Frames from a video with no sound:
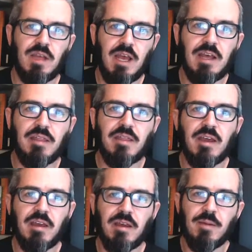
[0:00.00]
And I
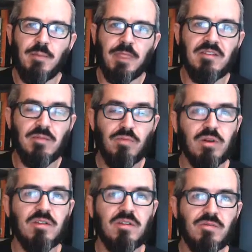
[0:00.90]
think it's
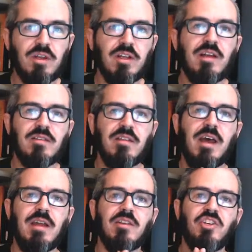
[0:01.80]
important to realize
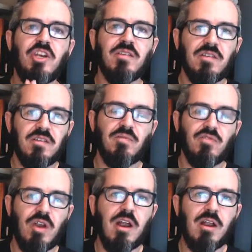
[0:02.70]
that Jesus'
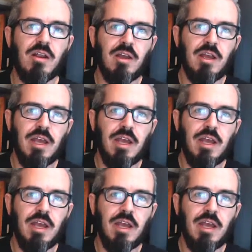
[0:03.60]
prayer